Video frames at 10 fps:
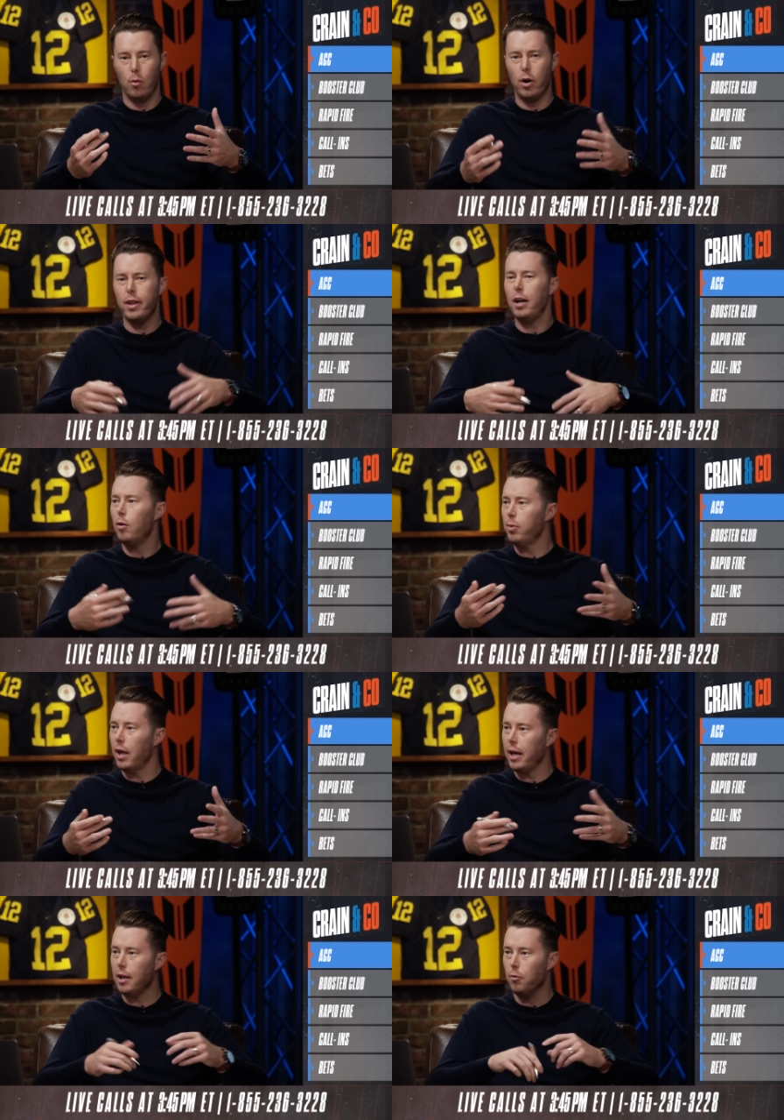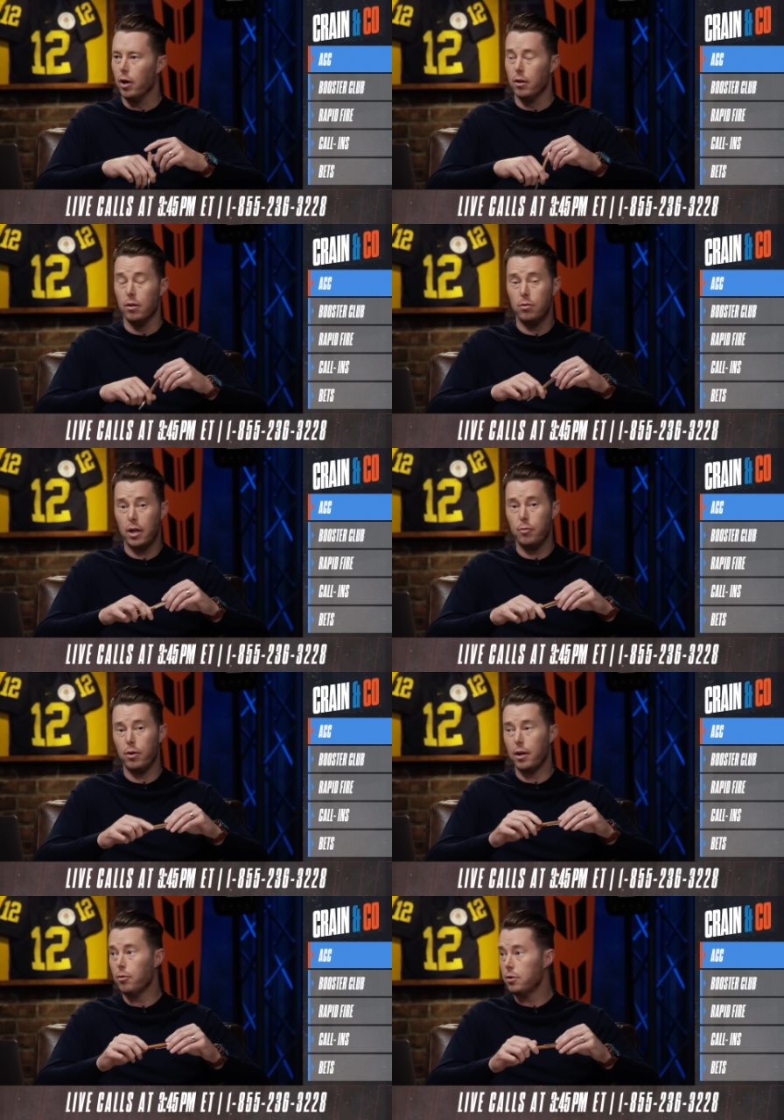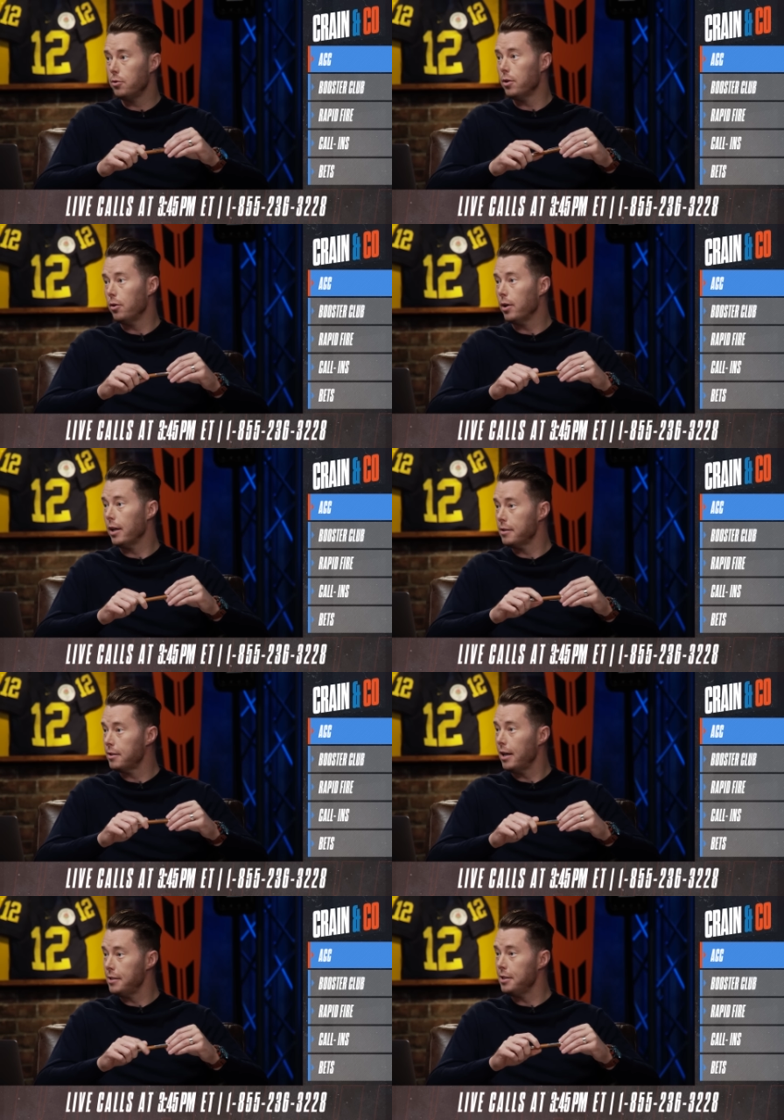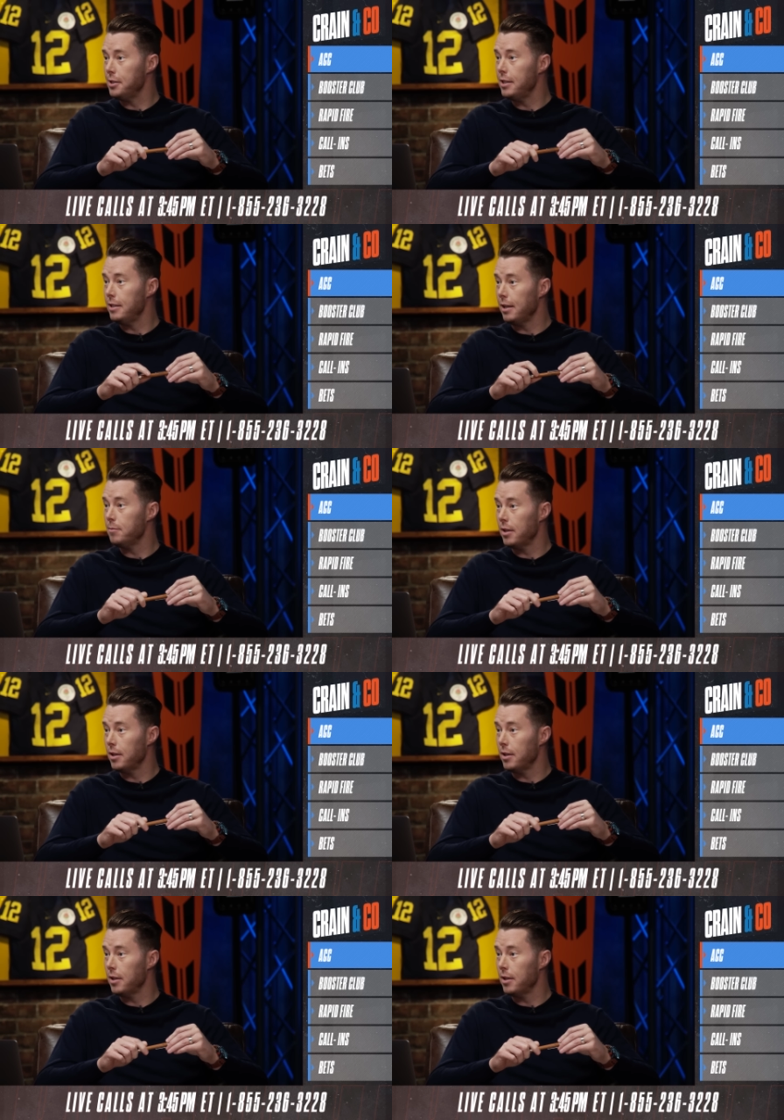well, they don't play anyone. Okay, well, they were 2-0 against SEC teams.